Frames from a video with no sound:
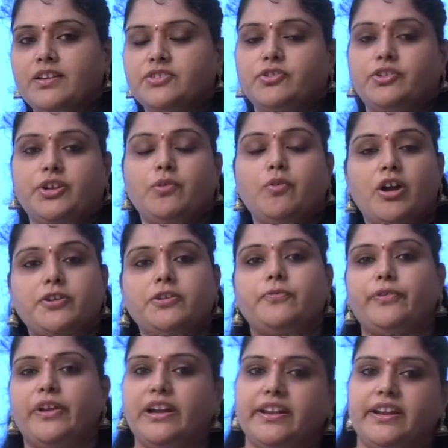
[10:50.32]
So do you want to
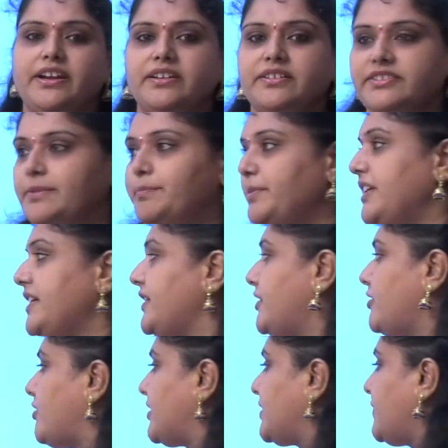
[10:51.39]
filter it? Simply
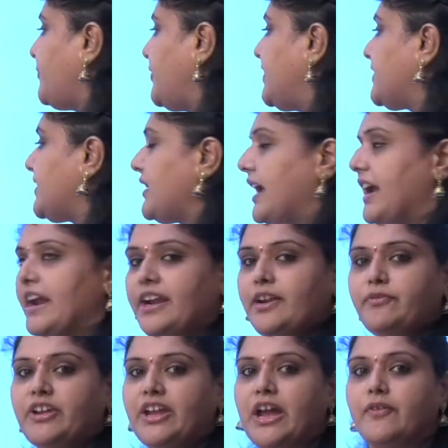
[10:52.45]
click on the filter,
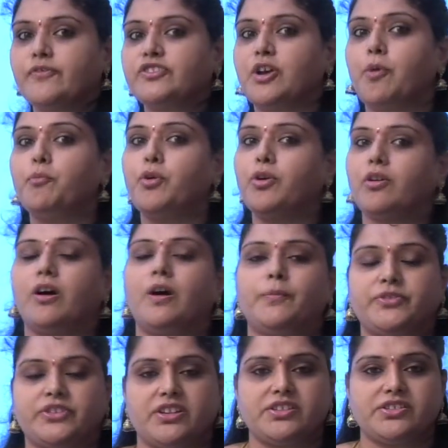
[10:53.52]
and we have some more
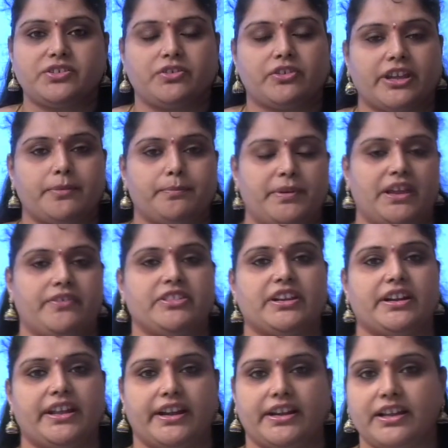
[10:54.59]
options. You can play with
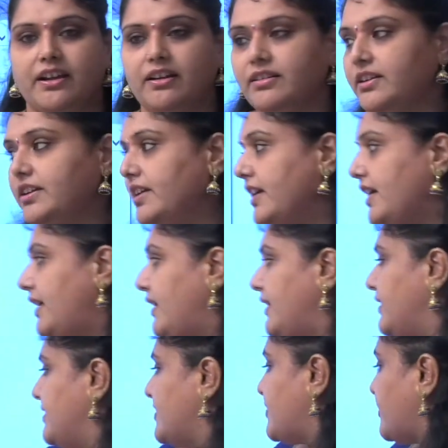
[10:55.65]
the data.
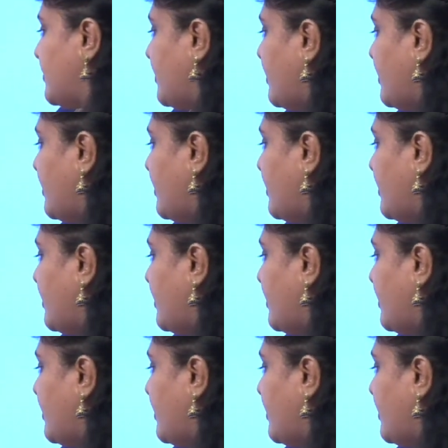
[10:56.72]
So